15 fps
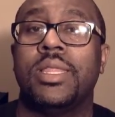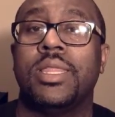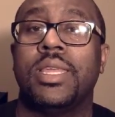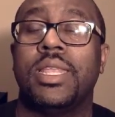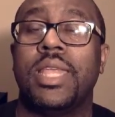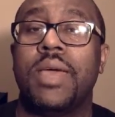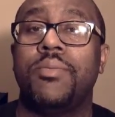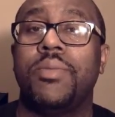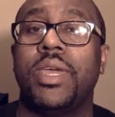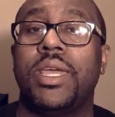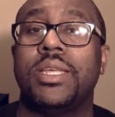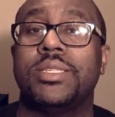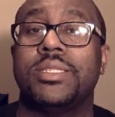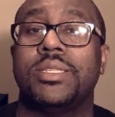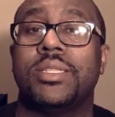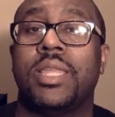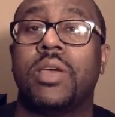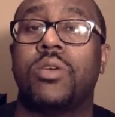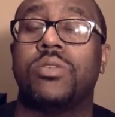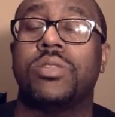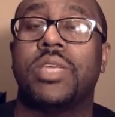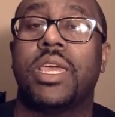then that means they're
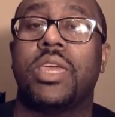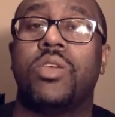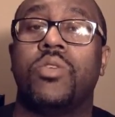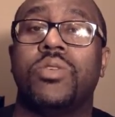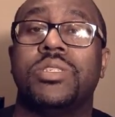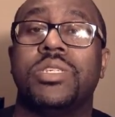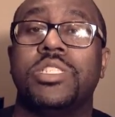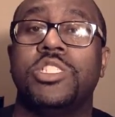going to take you as a